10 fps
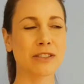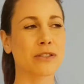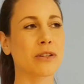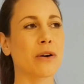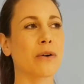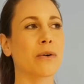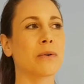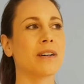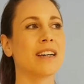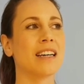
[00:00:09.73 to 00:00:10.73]

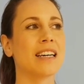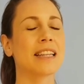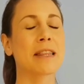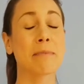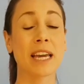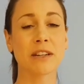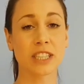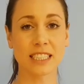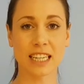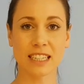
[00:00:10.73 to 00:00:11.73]
So the main
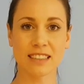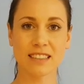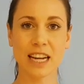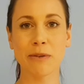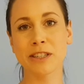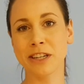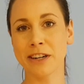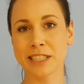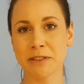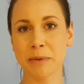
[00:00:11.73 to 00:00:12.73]
reason I want to
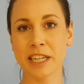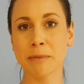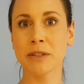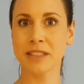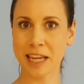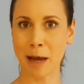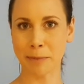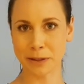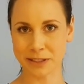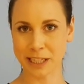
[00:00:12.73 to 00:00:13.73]
talk to everybody about
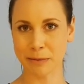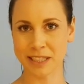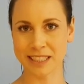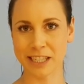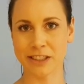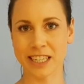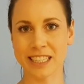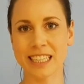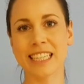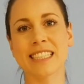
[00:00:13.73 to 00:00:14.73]
scapular
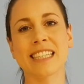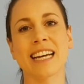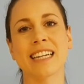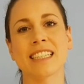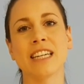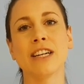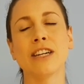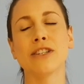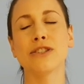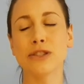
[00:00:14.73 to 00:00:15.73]
stabilization is that
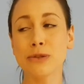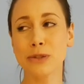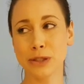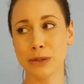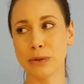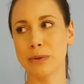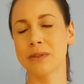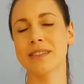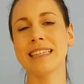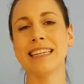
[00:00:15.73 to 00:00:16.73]
due
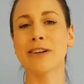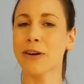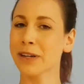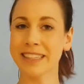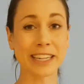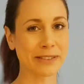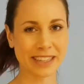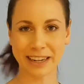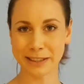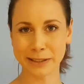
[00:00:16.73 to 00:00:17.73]
to the current
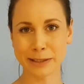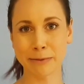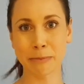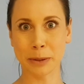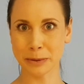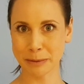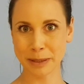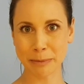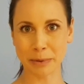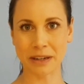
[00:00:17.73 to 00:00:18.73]
lifestyles of most
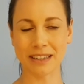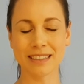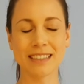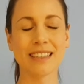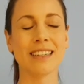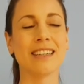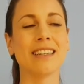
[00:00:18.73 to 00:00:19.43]
people,